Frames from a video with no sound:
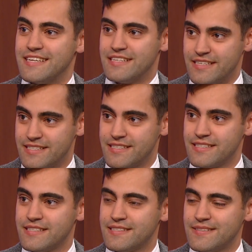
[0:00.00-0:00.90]
It is. It's
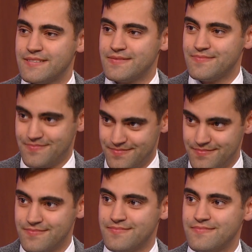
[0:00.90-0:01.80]
still there.
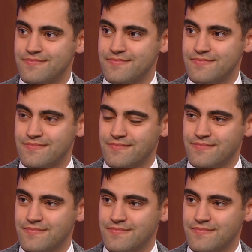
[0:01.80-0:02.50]
And yet